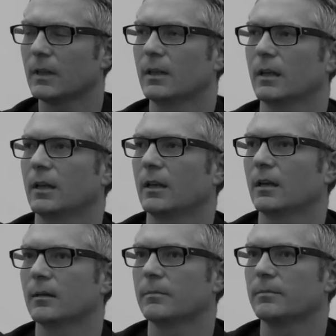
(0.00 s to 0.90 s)
And
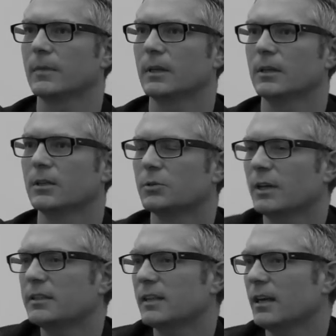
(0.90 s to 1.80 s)
um, so I
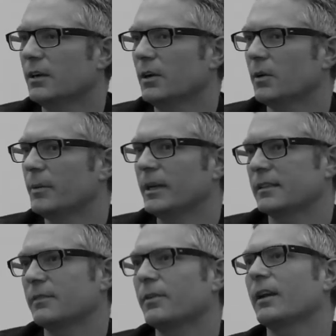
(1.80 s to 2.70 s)
just, I don't know, I mean, that's a
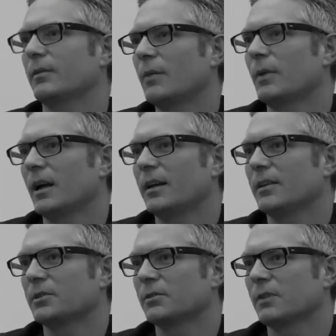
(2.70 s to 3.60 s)
very uh, uh, sort
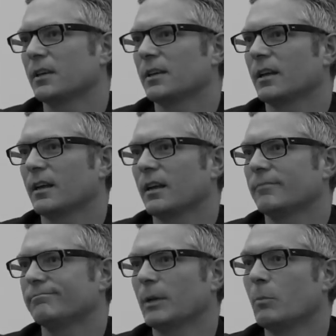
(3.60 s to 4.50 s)
of a,
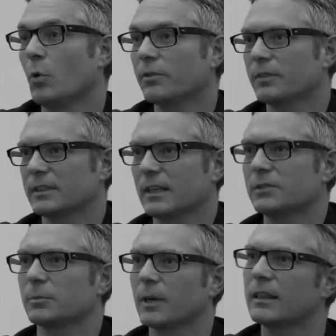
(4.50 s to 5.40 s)
a, a amorphous answer,
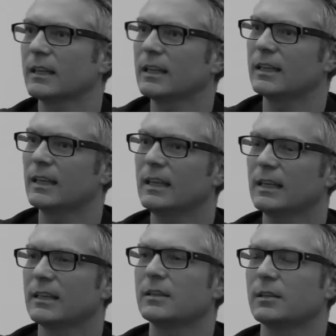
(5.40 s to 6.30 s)
but I think it,
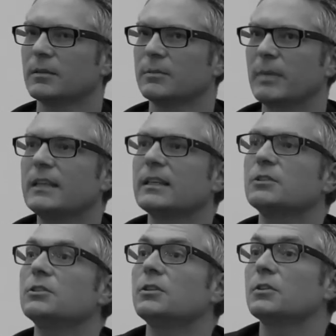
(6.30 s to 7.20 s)
that the, pay attention
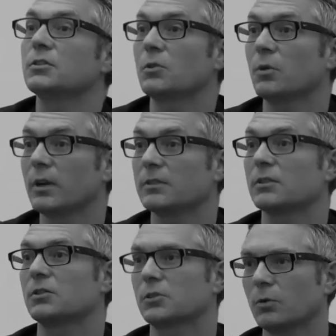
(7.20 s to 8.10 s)
to the story, because the
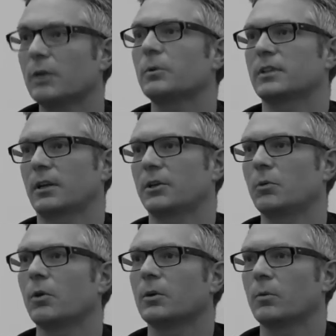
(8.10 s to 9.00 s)
story will tell you what
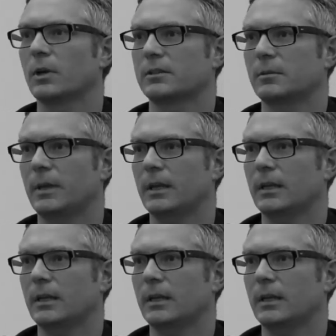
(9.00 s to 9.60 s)
it wants to be.